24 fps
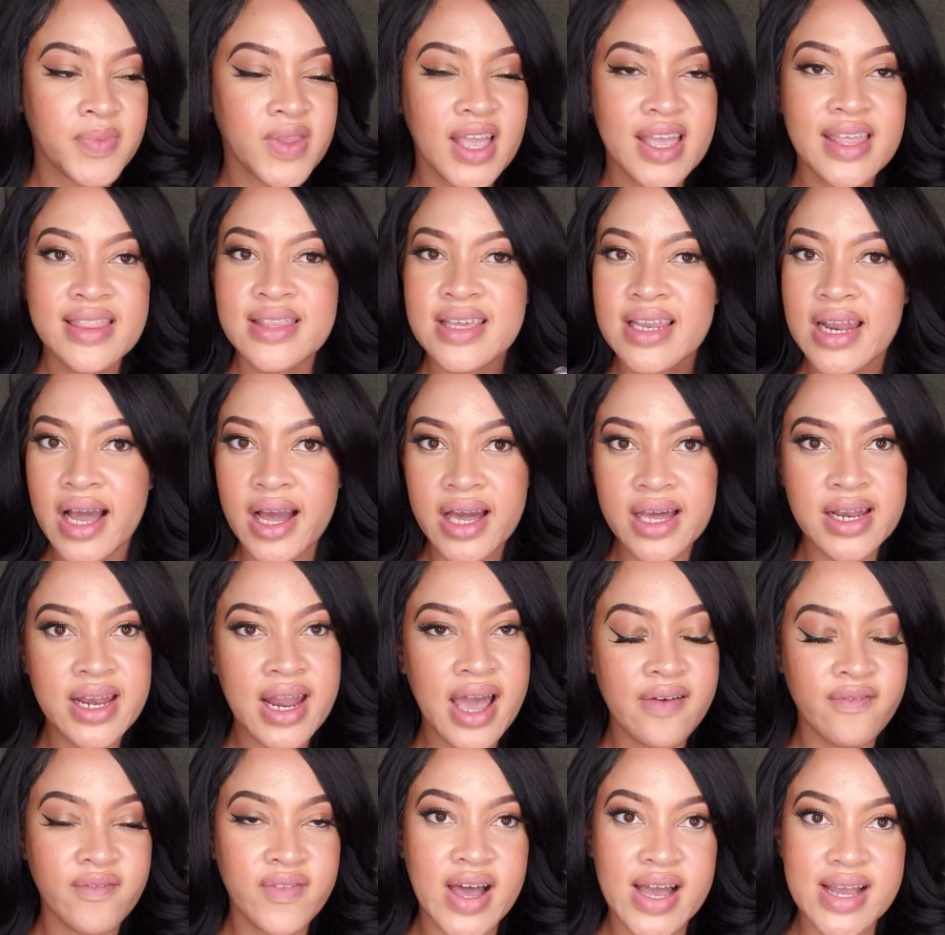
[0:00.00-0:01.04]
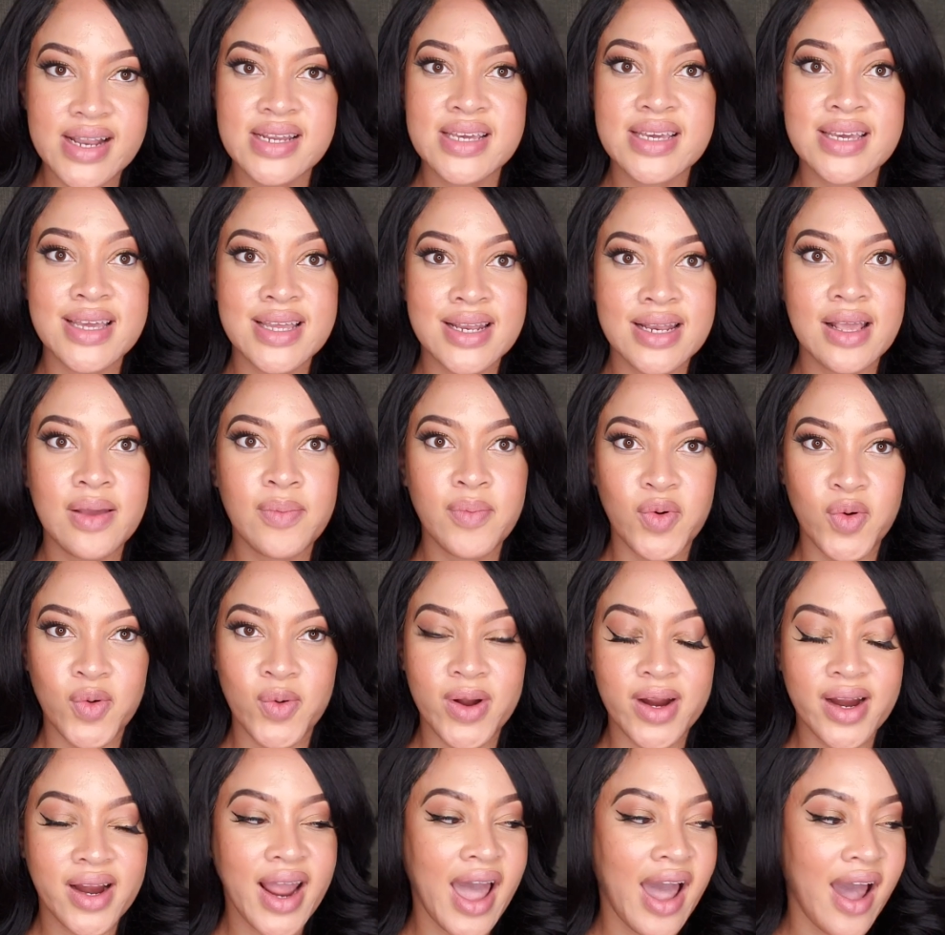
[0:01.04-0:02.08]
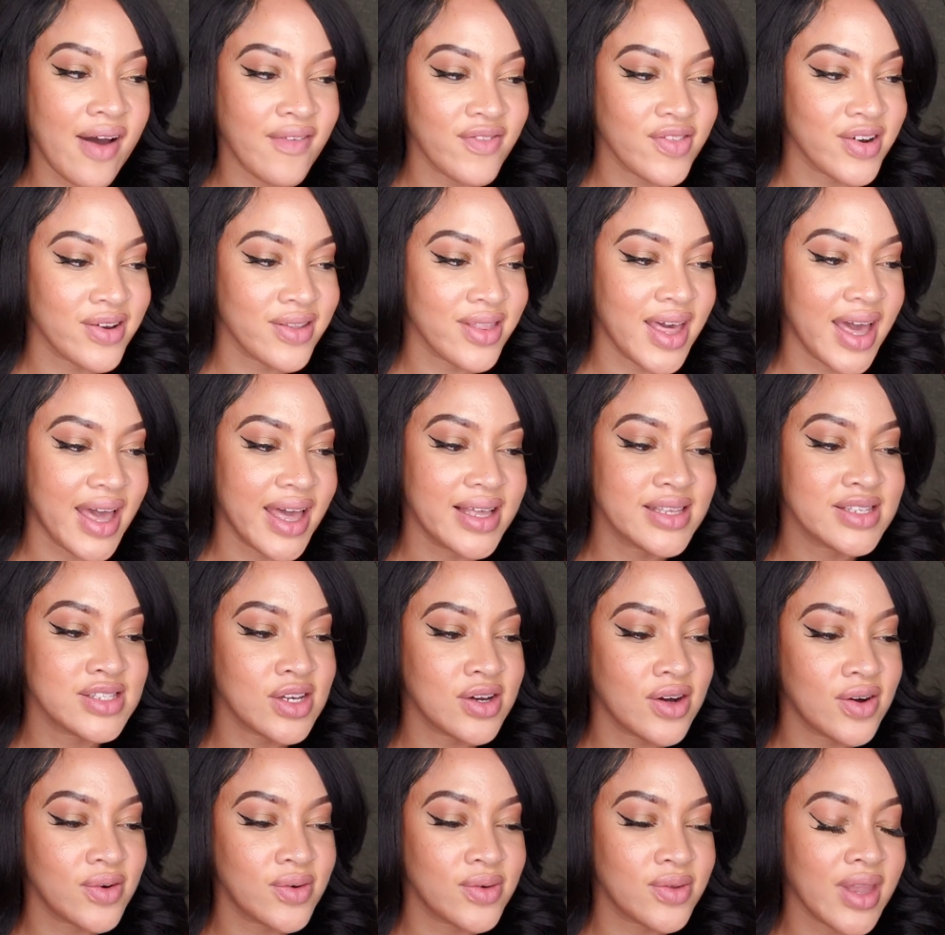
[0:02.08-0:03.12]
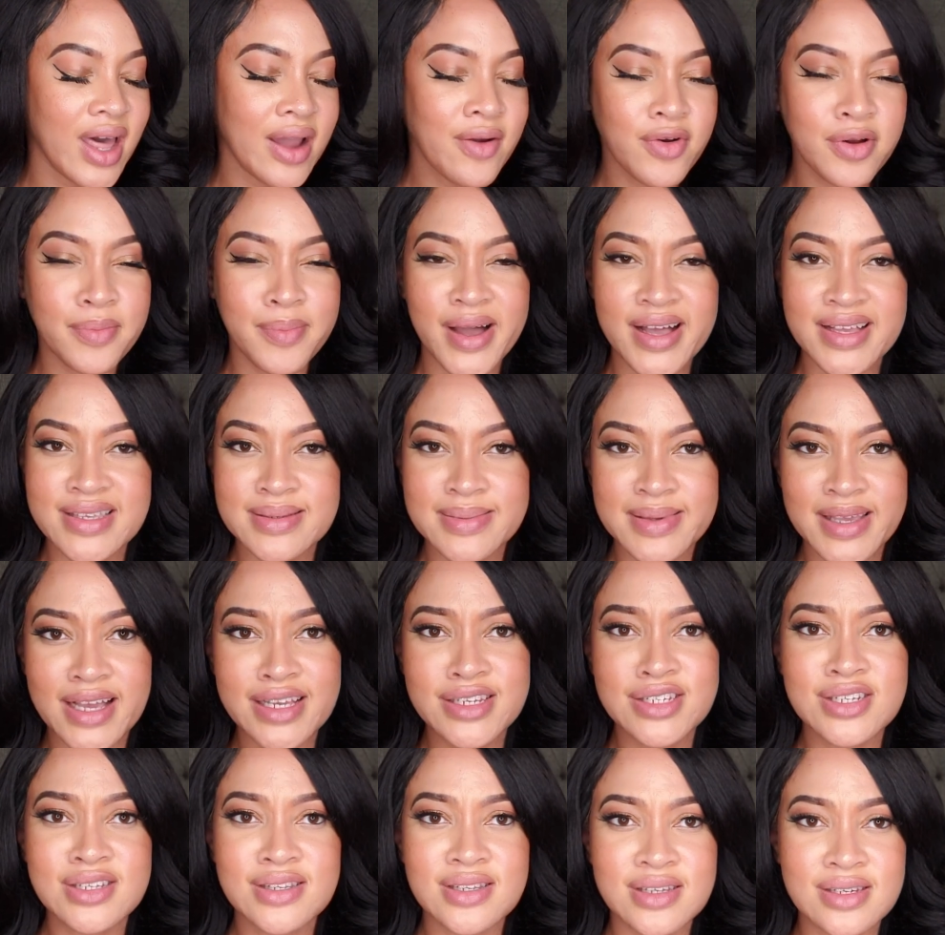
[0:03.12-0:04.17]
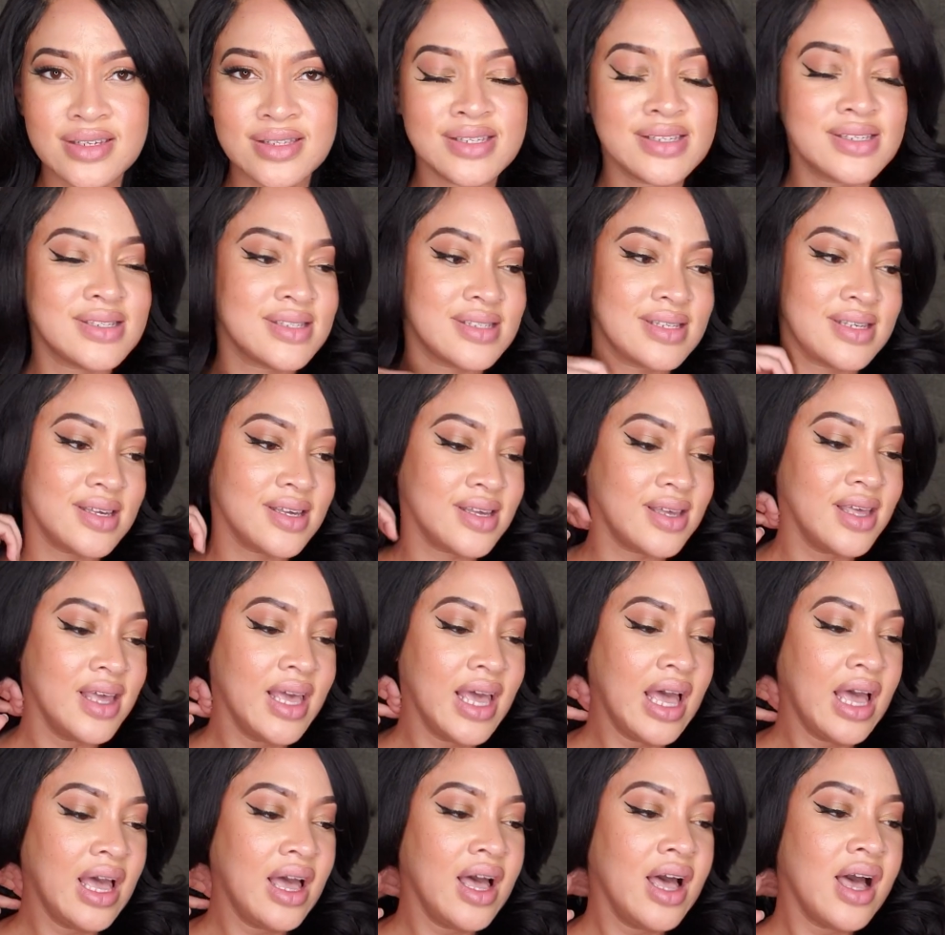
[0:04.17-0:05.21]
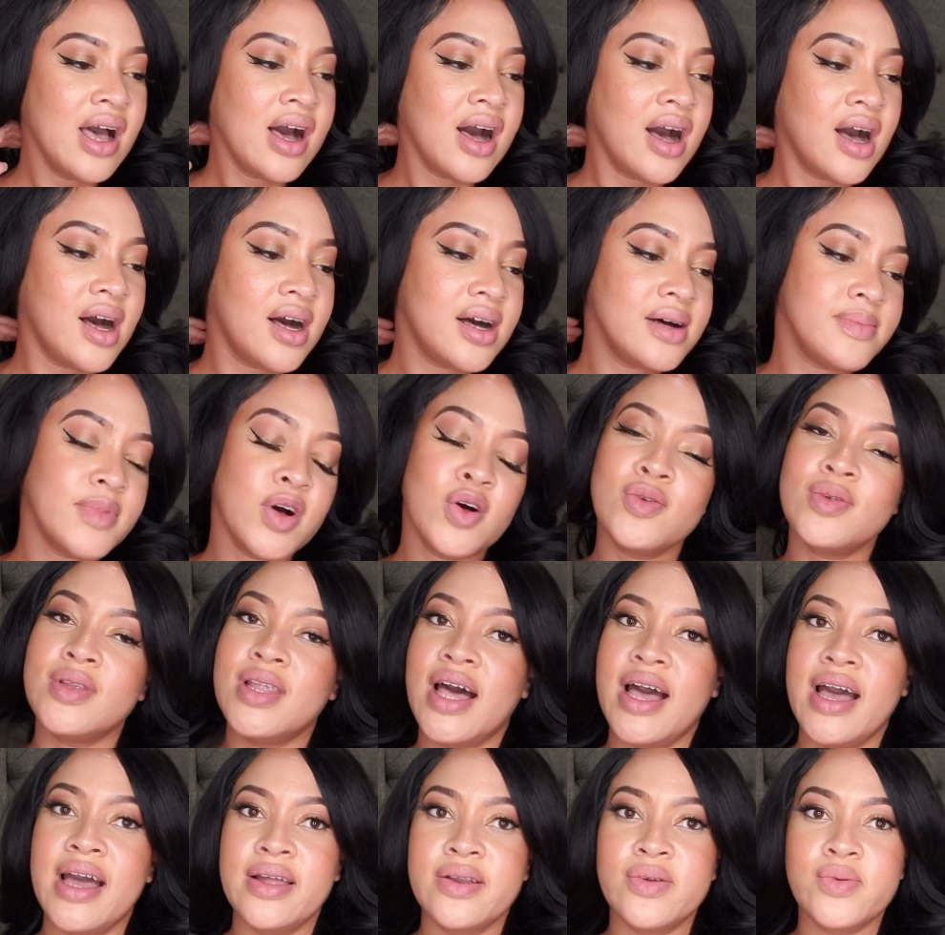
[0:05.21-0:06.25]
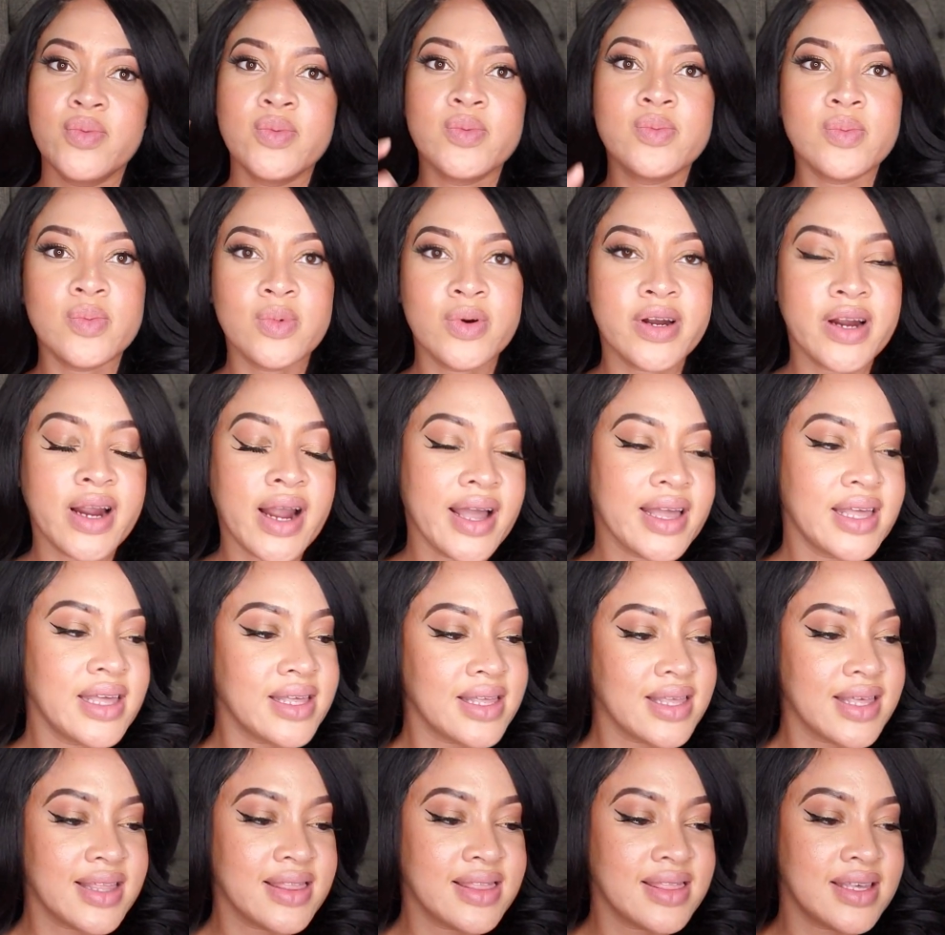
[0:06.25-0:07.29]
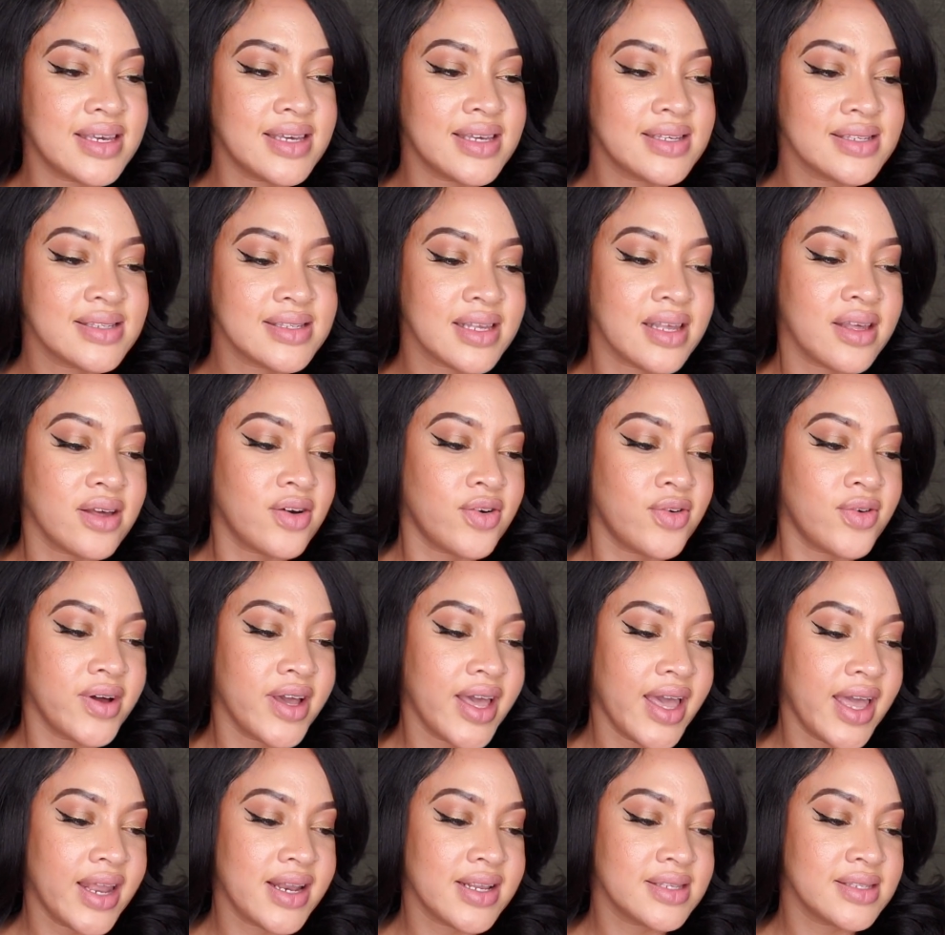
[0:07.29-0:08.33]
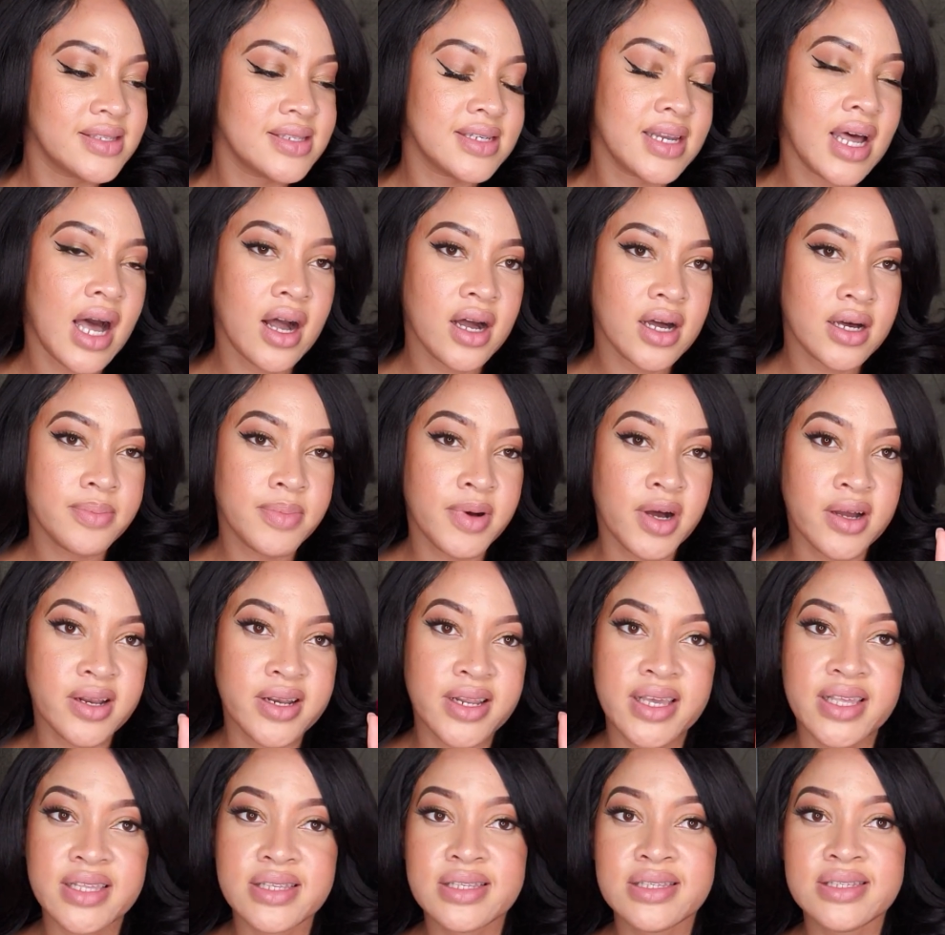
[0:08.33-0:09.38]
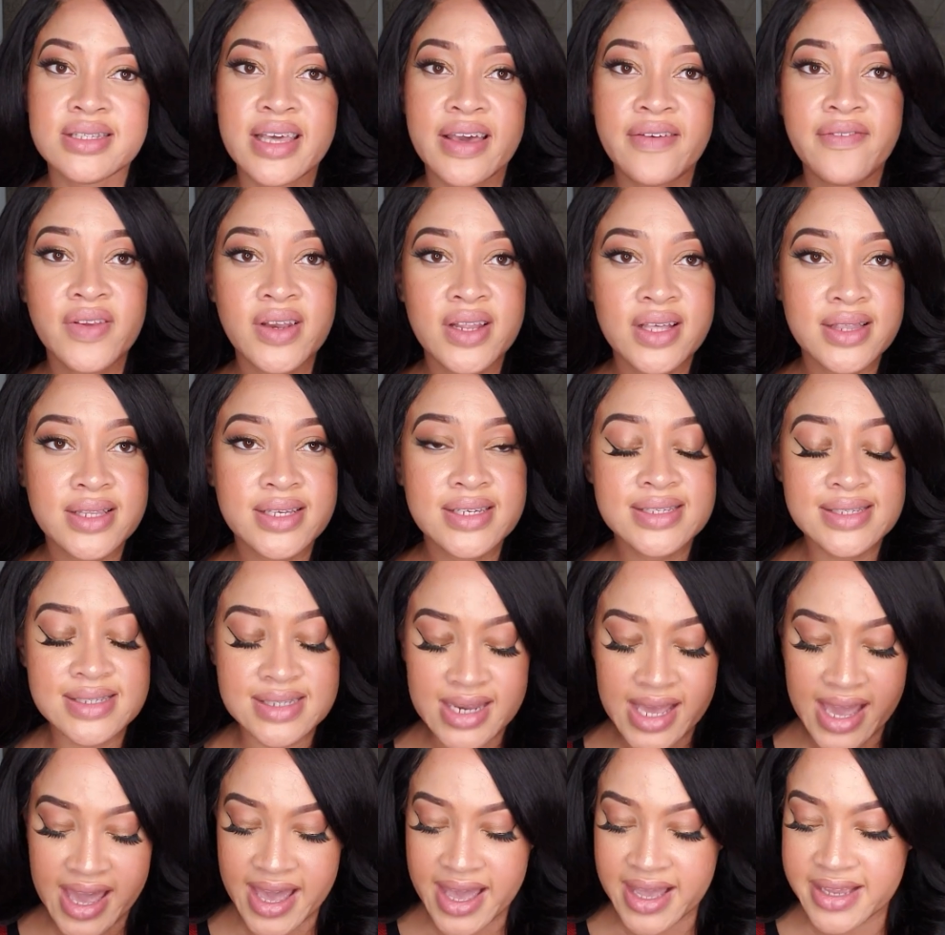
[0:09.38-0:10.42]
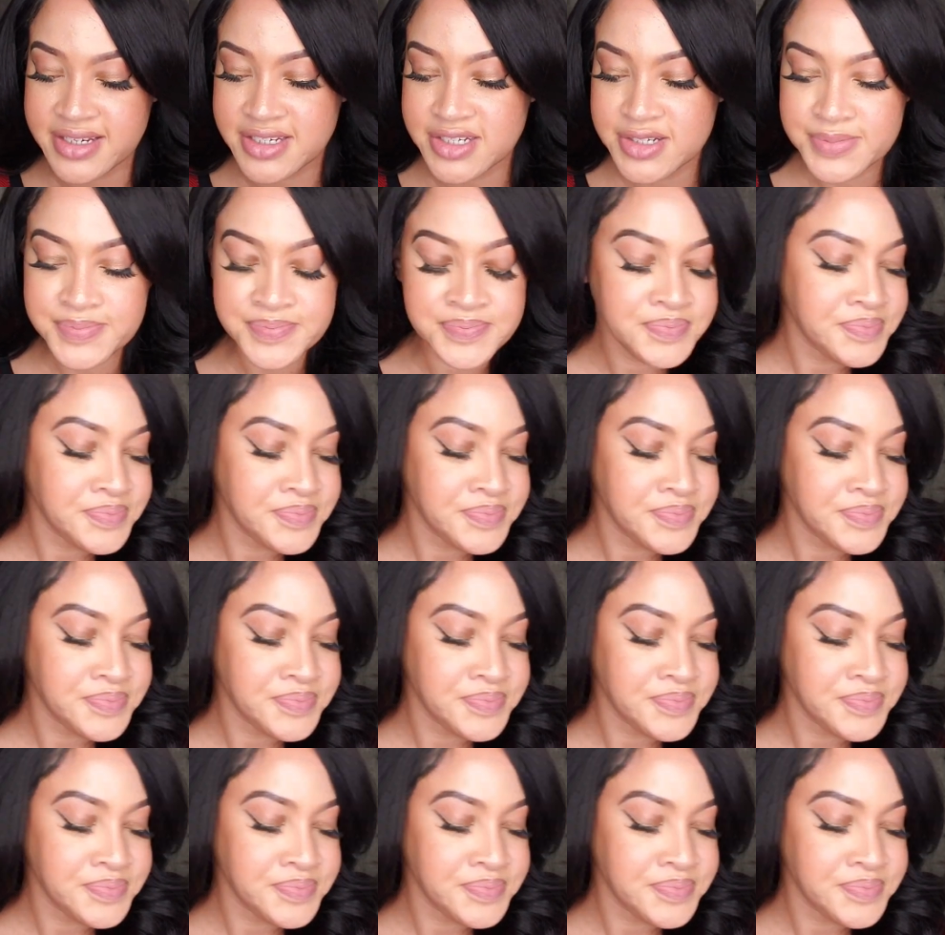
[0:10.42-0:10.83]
And then I could not find it anymore after that. So that reminds me, I should look to see online where I can get this and go ahead and stock up on it. Definitely stash.